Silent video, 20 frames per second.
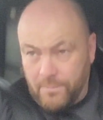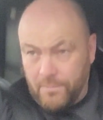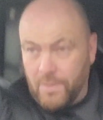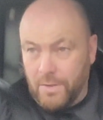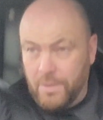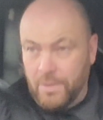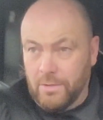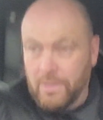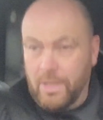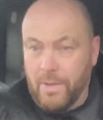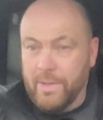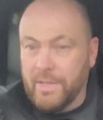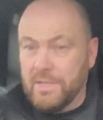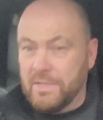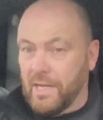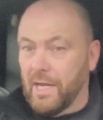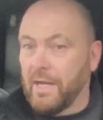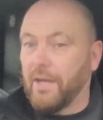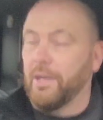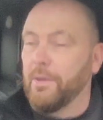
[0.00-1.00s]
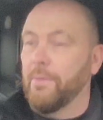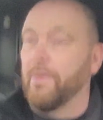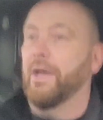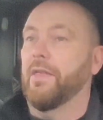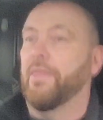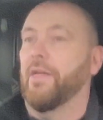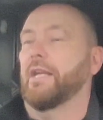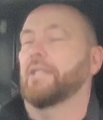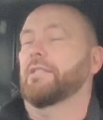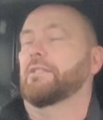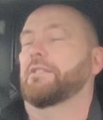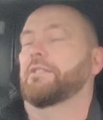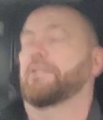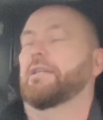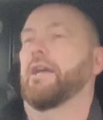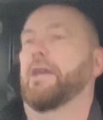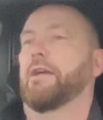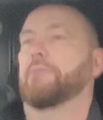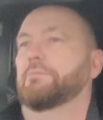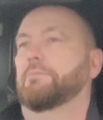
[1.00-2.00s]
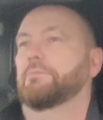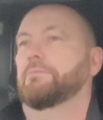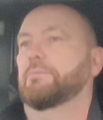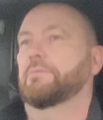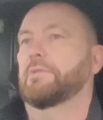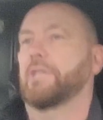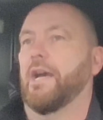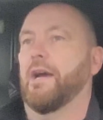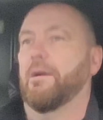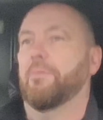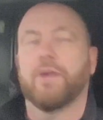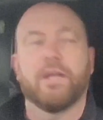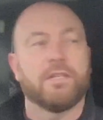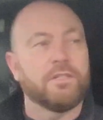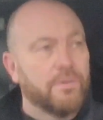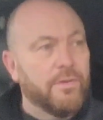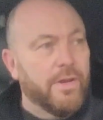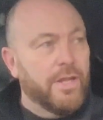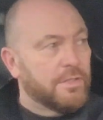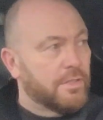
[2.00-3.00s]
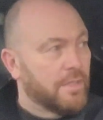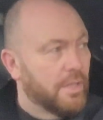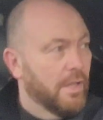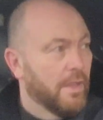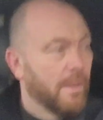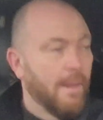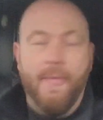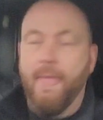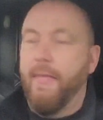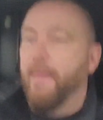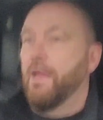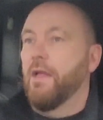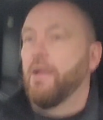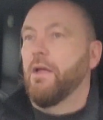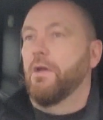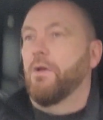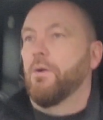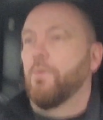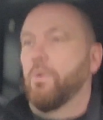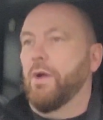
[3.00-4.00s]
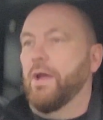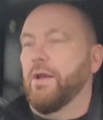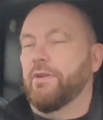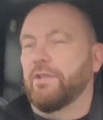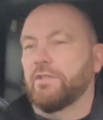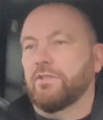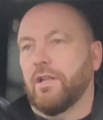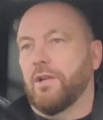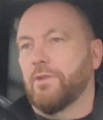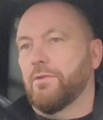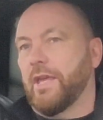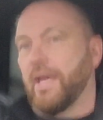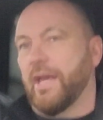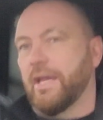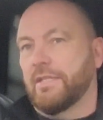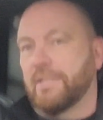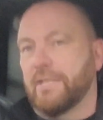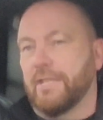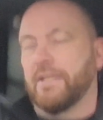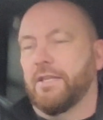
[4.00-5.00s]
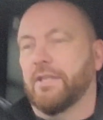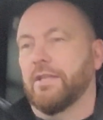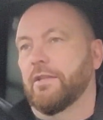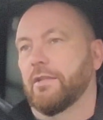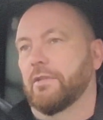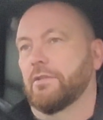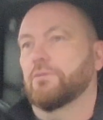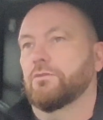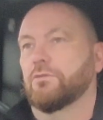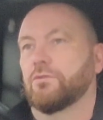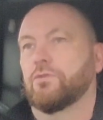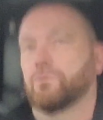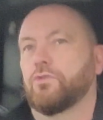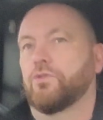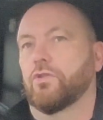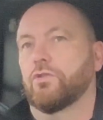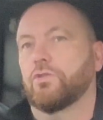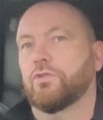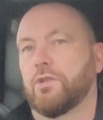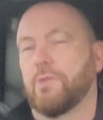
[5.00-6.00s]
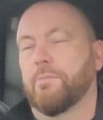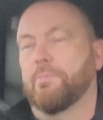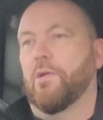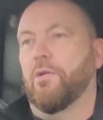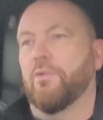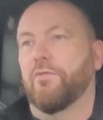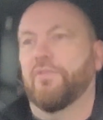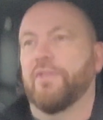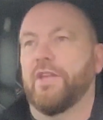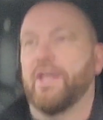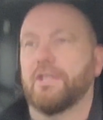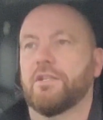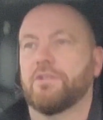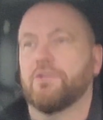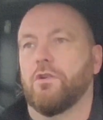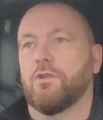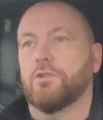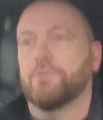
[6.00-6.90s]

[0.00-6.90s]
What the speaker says: you'll know exactly where that carburettor is, where it's located, just above the exhaust